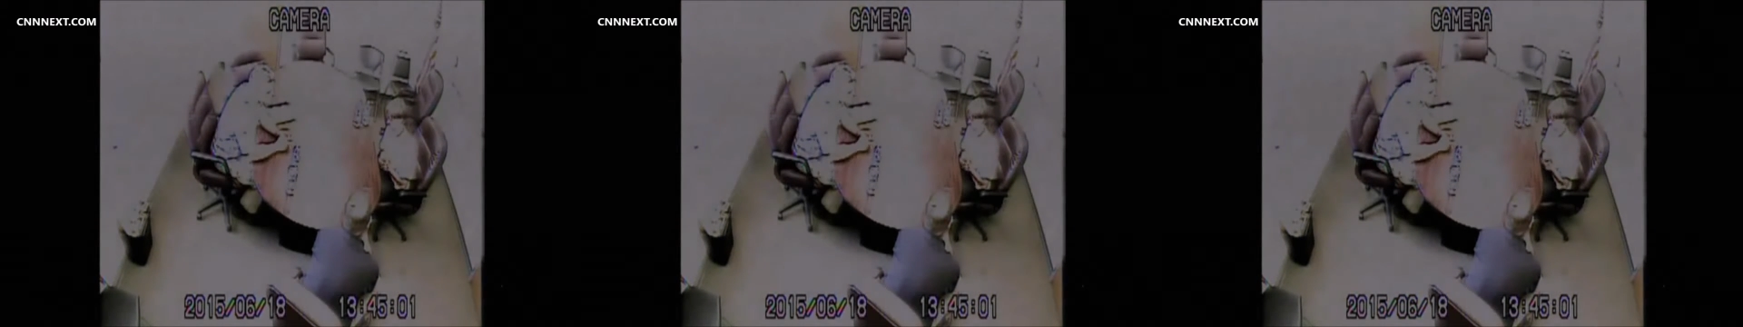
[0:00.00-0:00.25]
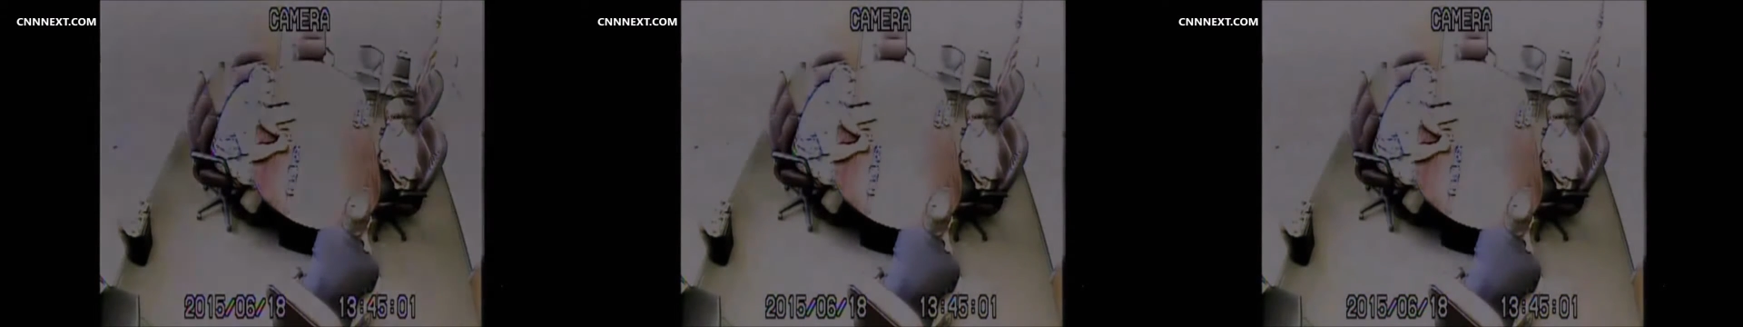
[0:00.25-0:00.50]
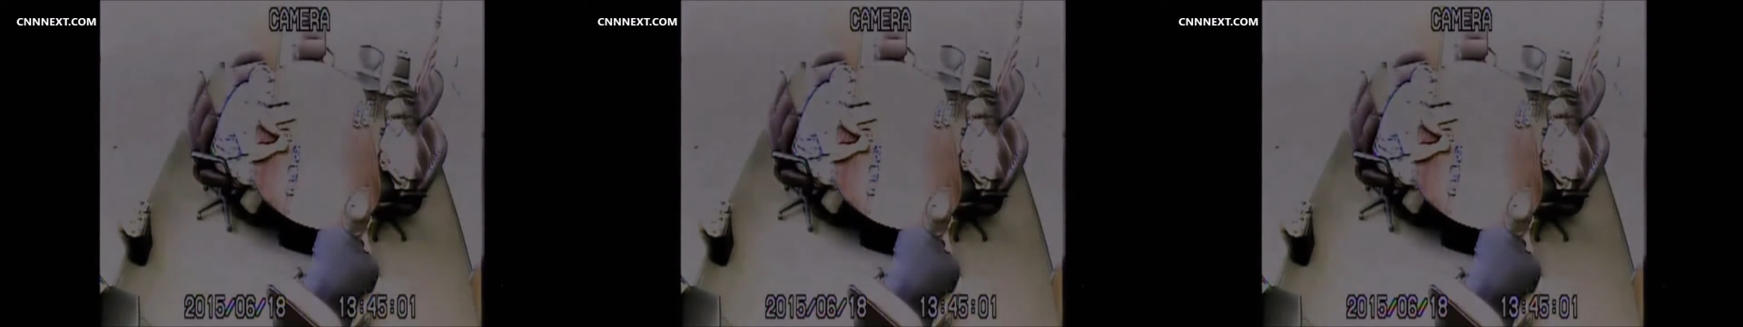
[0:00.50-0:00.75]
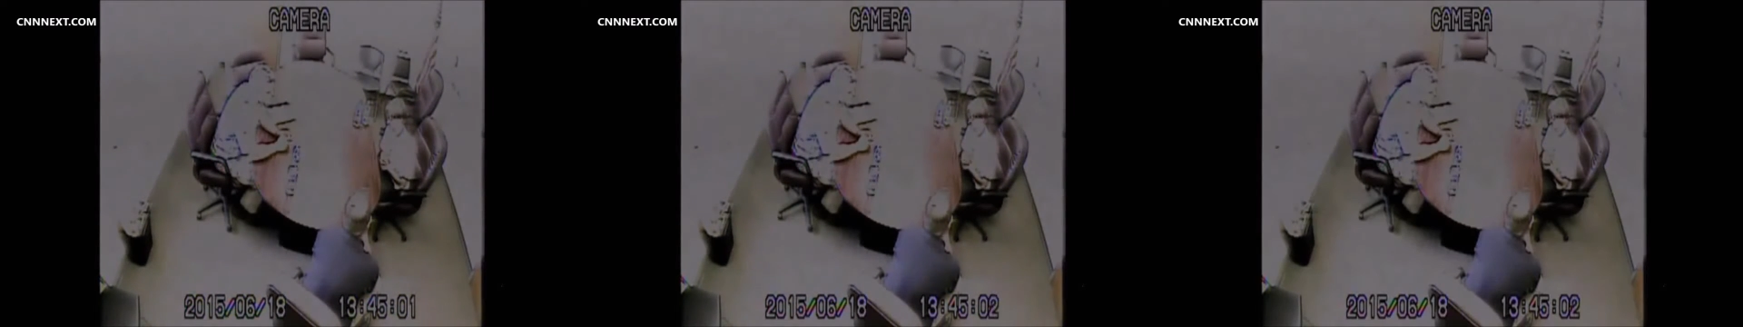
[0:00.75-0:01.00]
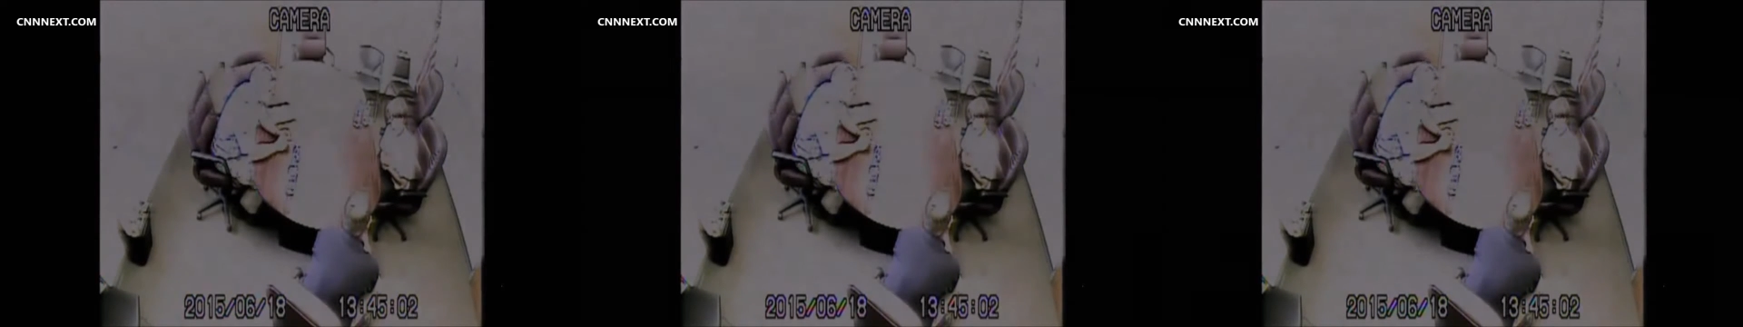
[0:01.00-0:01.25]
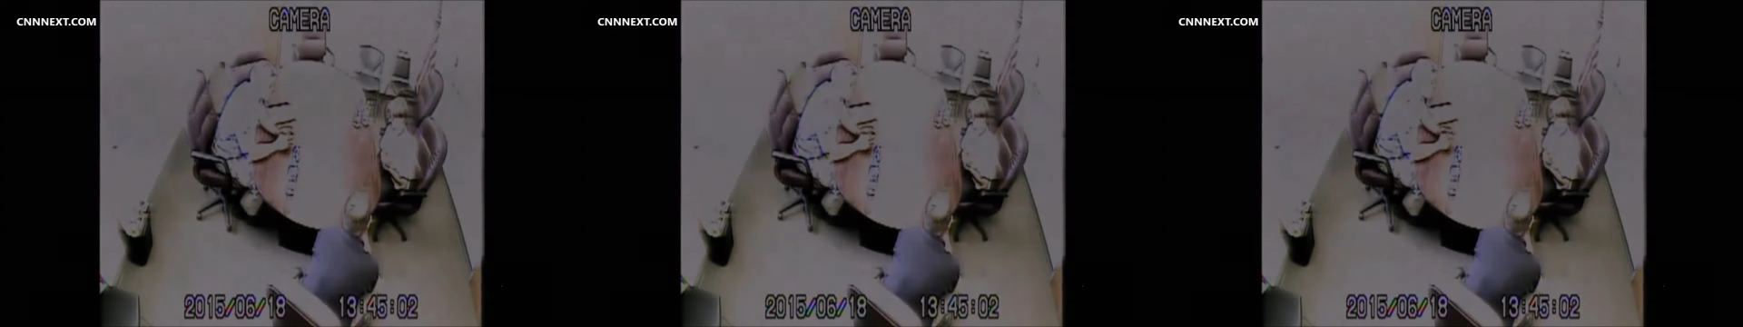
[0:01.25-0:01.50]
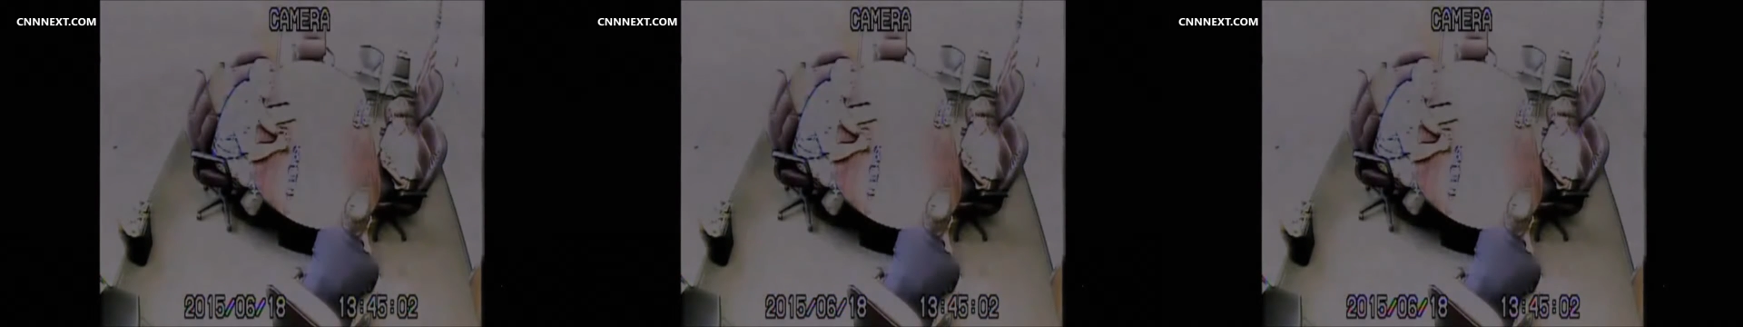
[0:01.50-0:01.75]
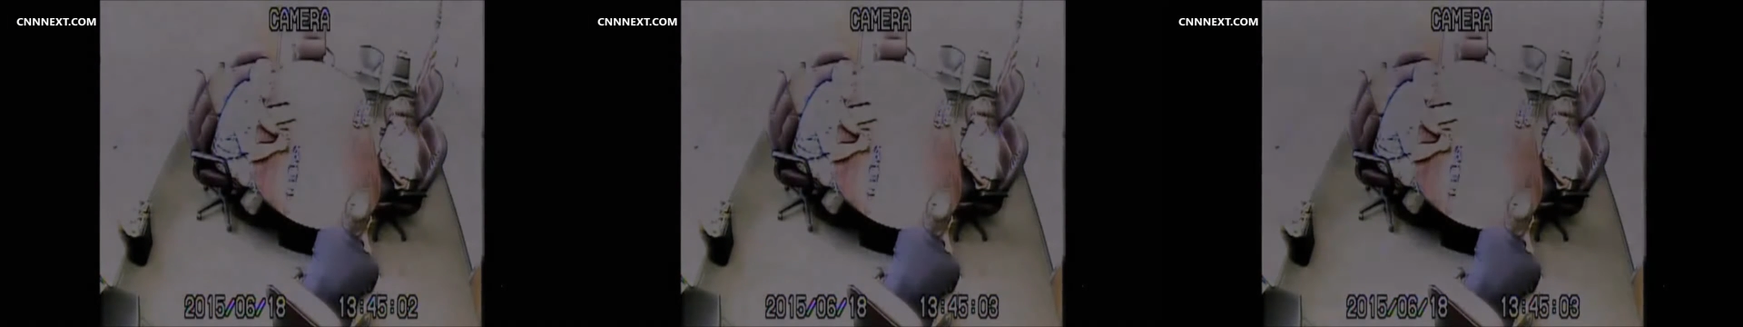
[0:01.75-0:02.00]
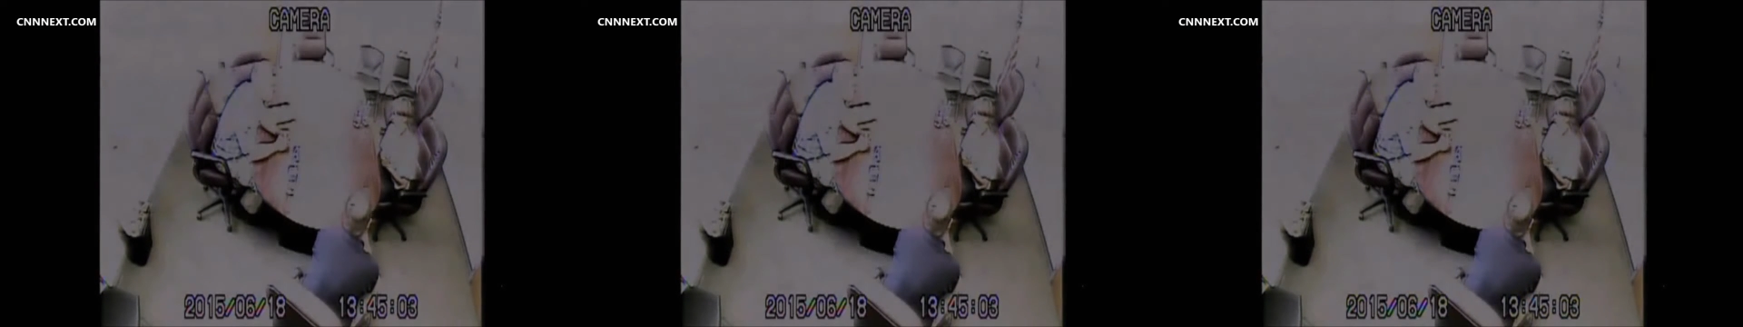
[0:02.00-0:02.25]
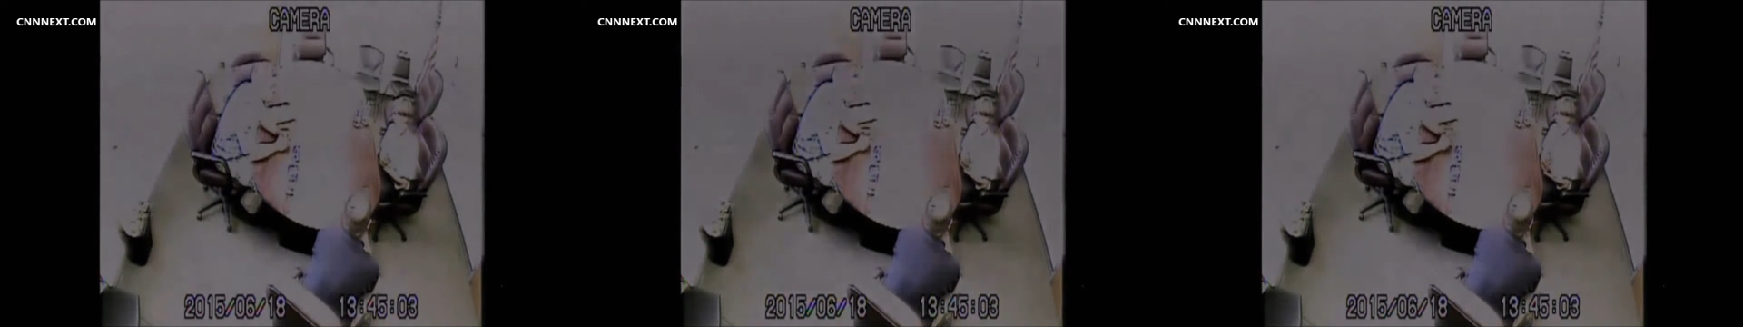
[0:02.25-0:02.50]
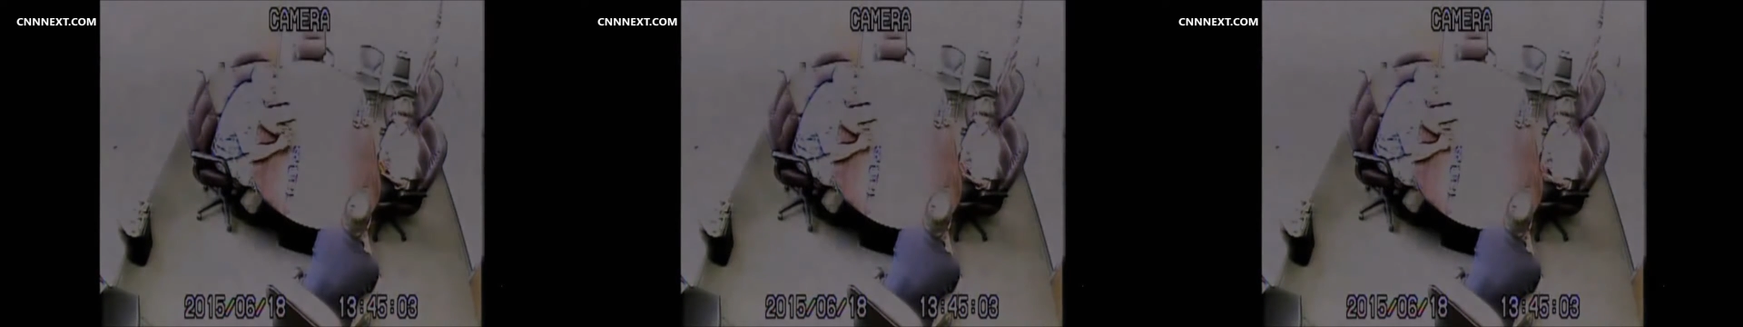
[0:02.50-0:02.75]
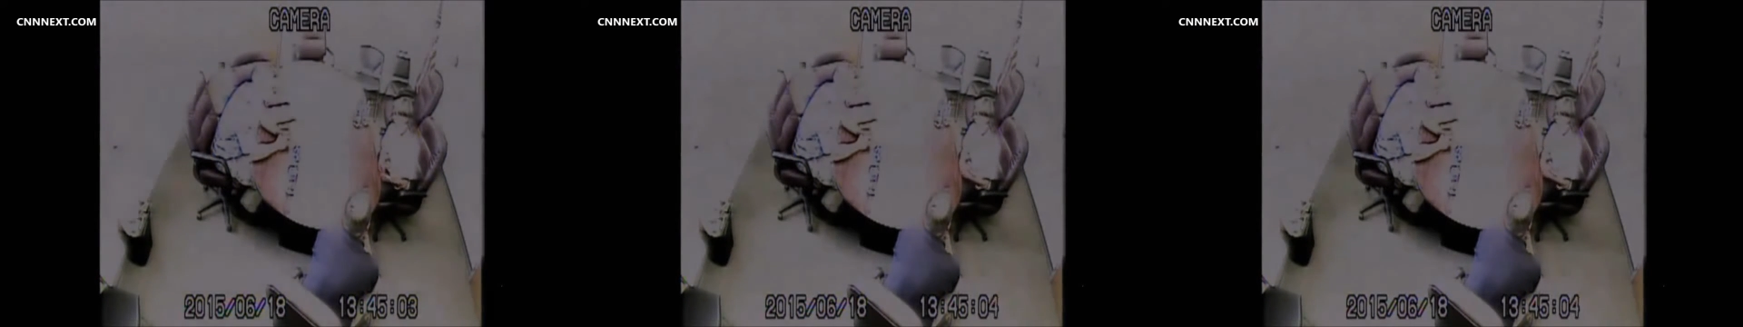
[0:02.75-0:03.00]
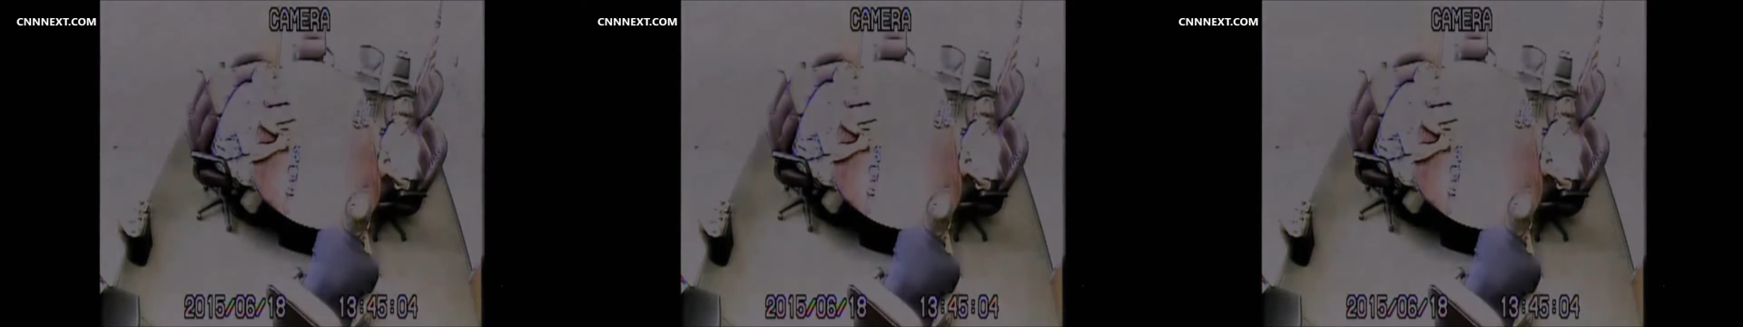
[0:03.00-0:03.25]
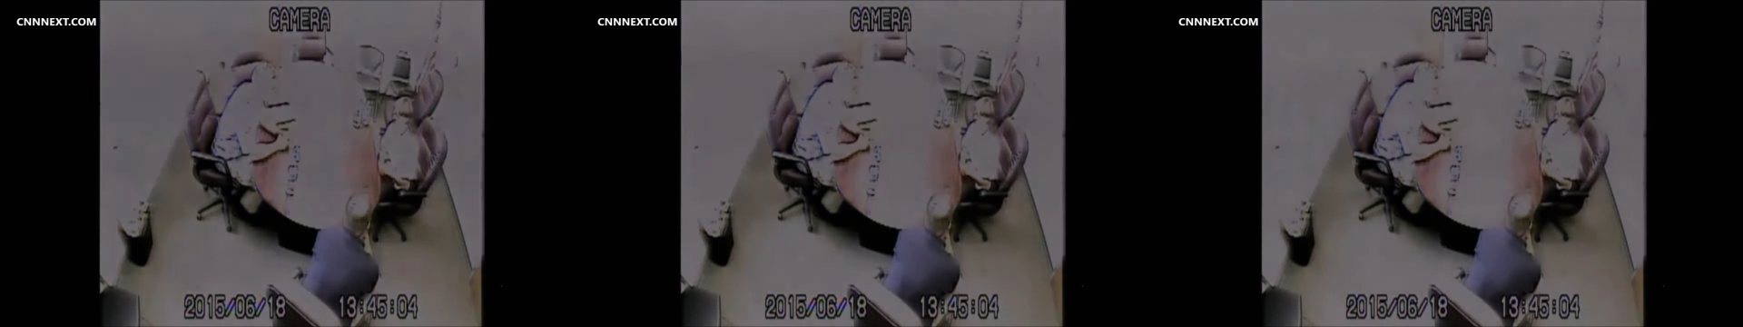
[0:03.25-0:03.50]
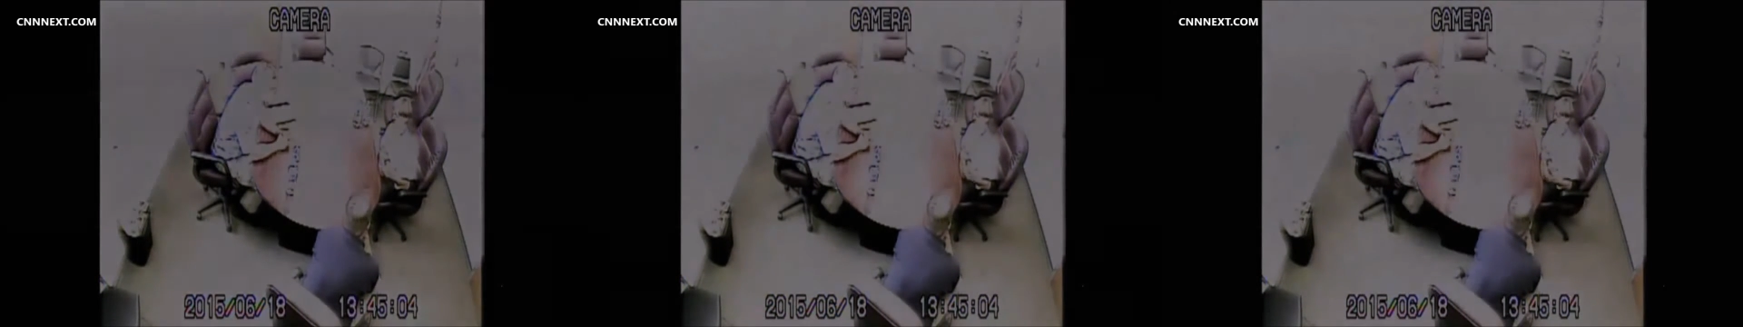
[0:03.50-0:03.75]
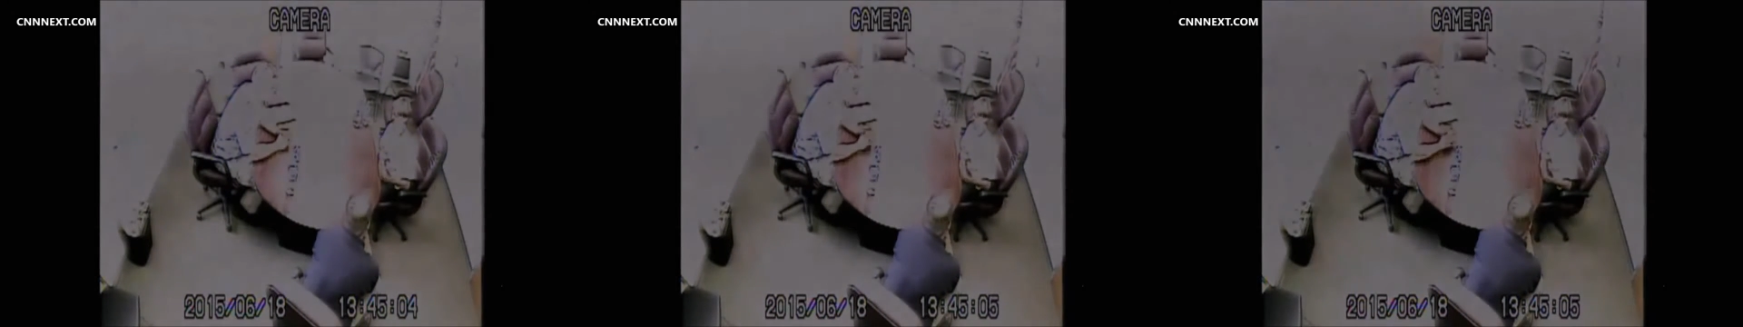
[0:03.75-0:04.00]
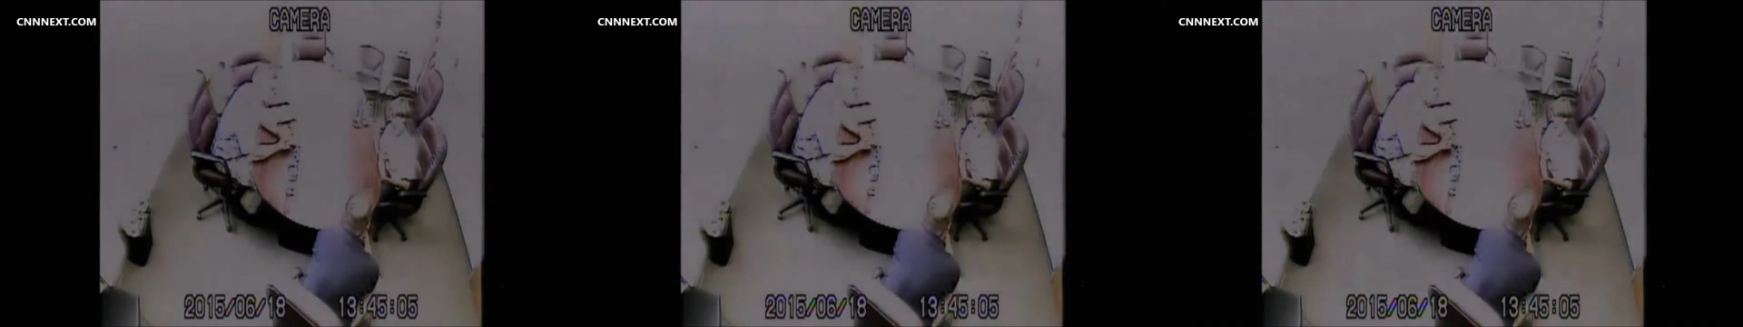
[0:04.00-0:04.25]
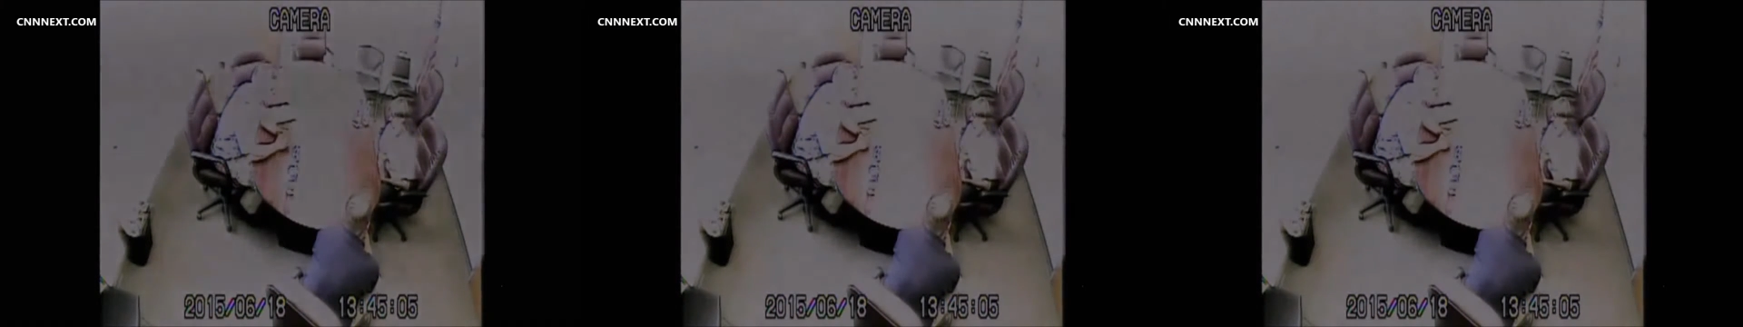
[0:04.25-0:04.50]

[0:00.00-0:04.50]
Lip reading: No face is visible, so there are no lips to read.